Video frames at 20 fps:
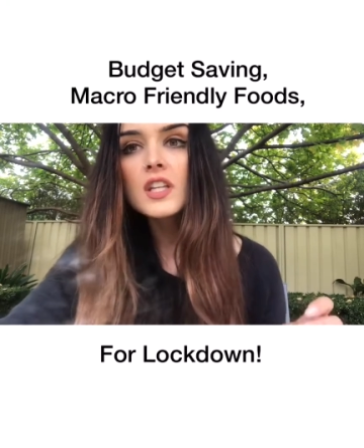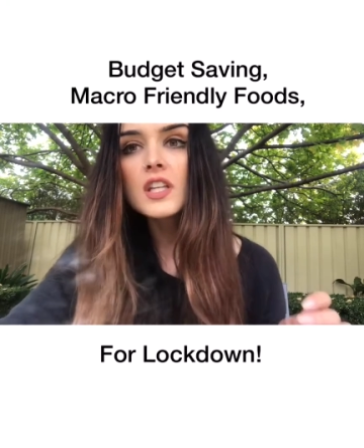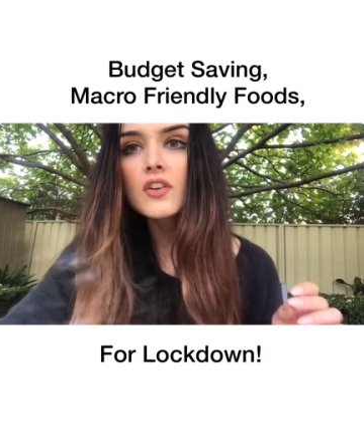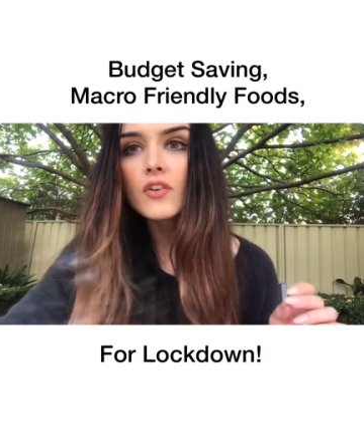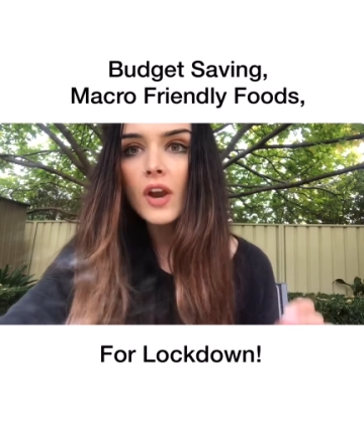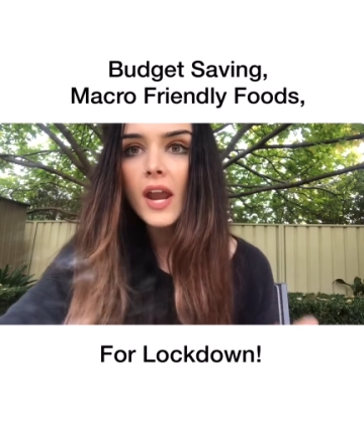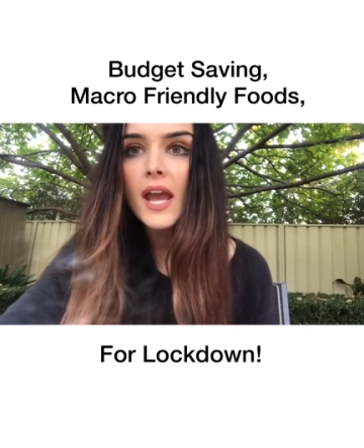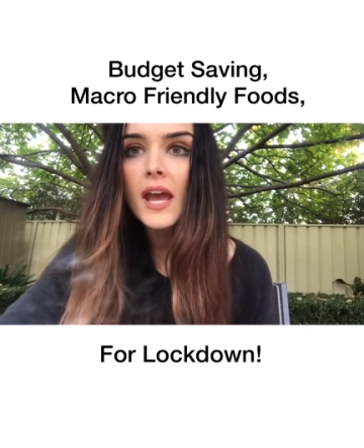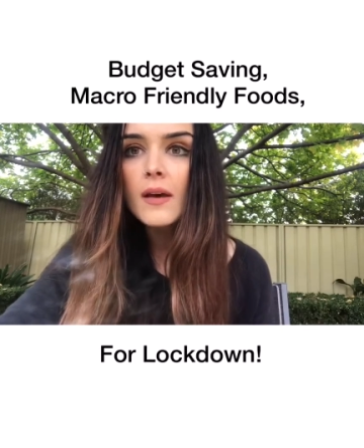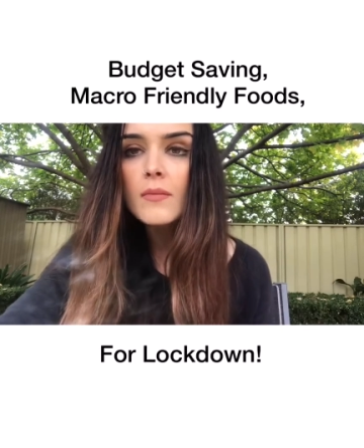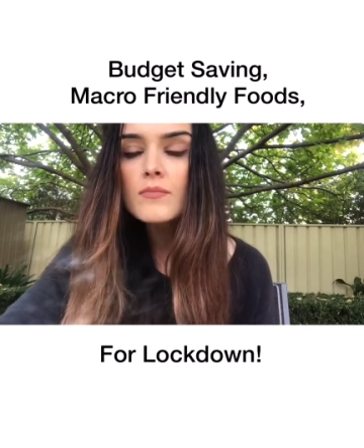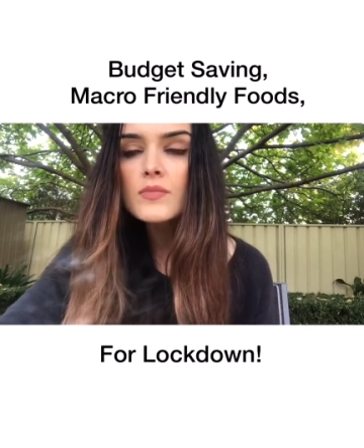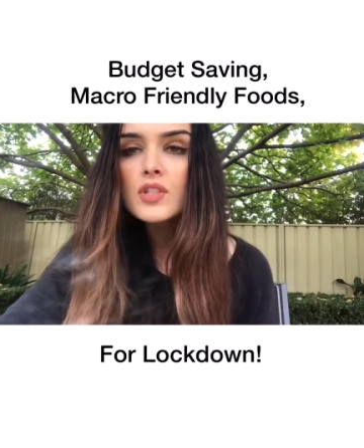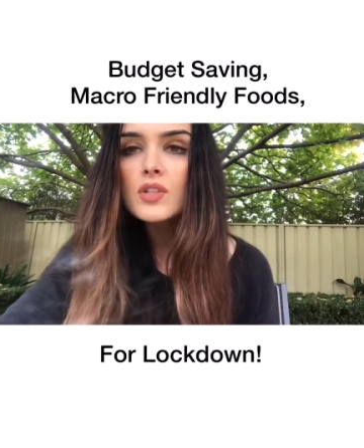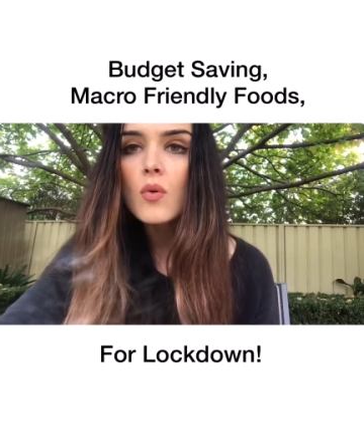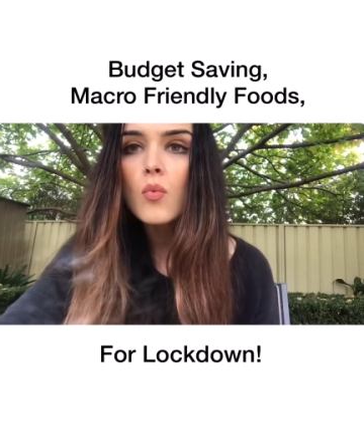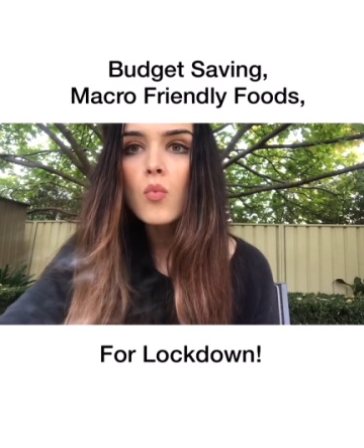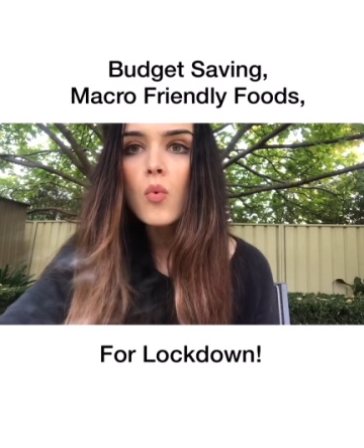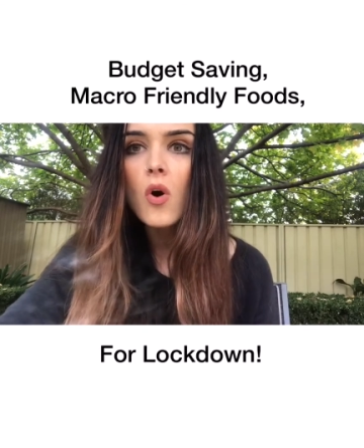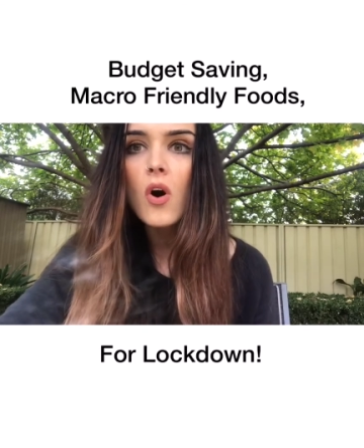grams
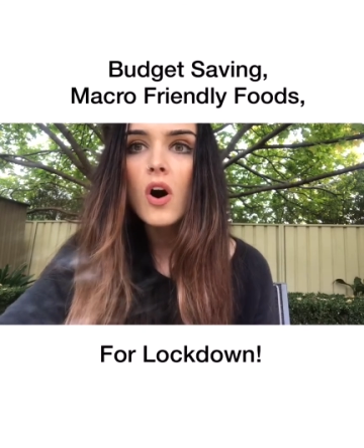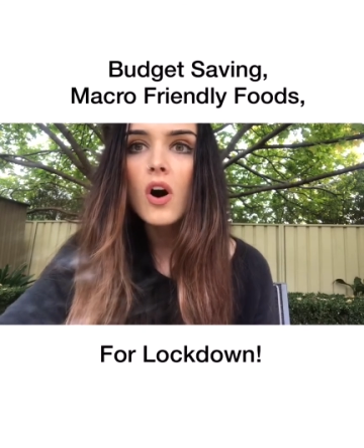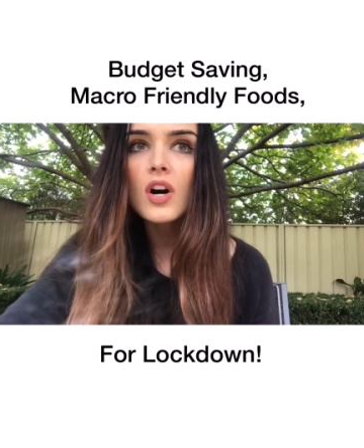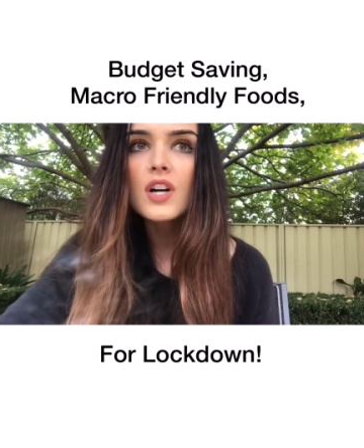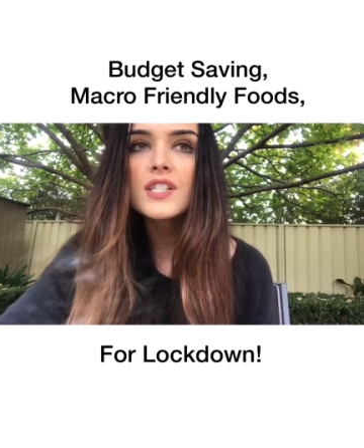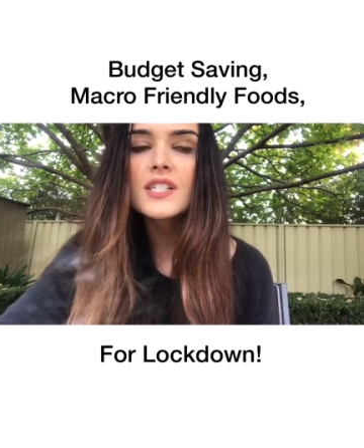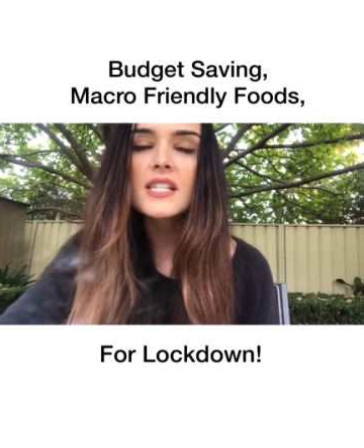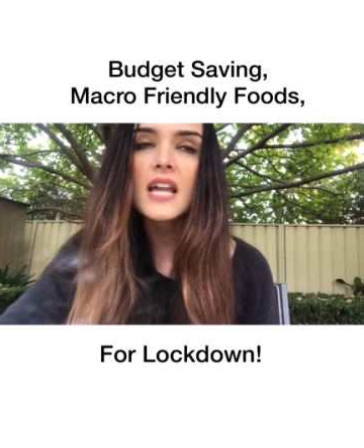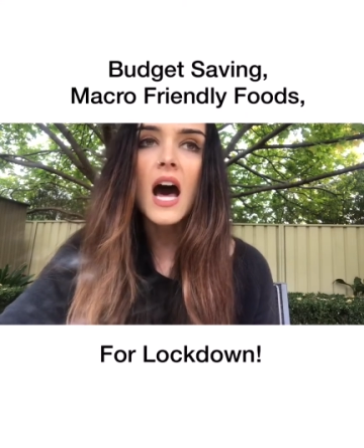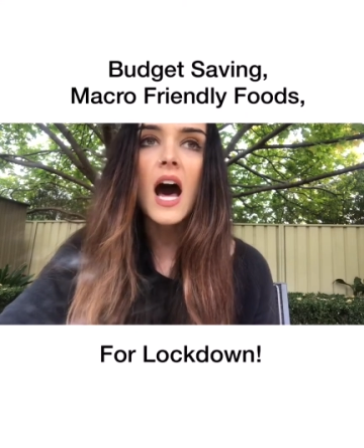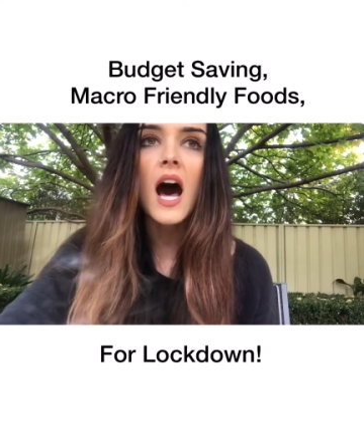was